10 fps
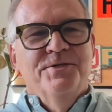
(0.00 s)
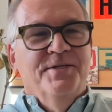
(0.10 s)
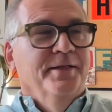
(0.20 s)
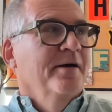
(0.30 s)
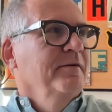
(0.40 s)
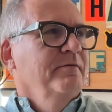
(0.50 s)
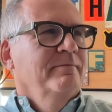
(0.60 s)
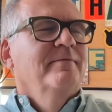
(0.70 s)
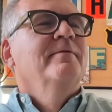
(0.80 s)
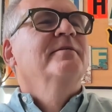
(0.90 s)
They like
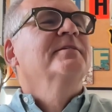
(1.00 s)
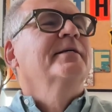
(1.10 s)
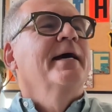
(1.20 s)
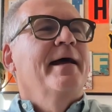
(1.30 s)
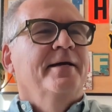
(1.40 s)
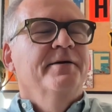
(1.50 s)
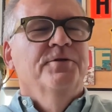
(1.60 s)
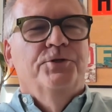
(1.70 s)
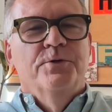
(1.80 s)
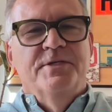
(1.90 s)
just give it
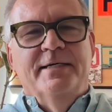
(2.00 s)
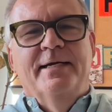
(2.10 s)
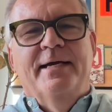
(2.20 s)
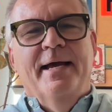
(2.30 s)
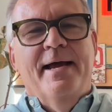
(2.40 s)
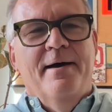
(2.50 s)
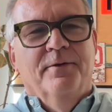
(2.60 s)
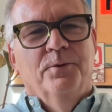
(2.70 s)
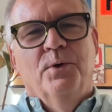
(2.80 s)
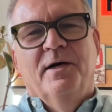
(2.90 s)
to us and get out of the
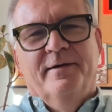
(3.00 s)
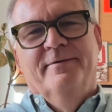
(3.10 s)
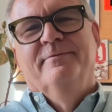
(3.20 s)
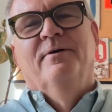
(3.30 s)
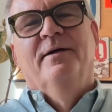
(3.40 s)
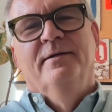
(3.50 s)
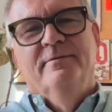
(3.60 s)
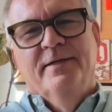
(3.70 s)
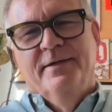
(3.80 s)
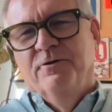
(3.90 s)
way, right?
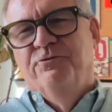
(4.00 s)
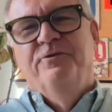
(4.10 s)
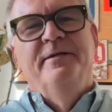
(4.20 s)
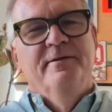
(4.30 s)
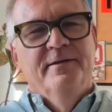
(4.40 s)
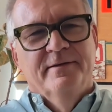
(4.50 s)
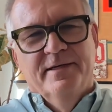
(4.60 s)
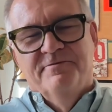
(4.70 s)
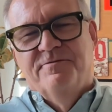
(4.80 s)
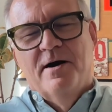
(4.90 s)
And they're going to feed it into
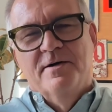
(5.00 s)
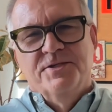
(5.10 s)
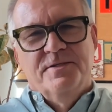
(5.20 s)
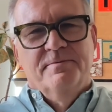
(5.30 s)
their vast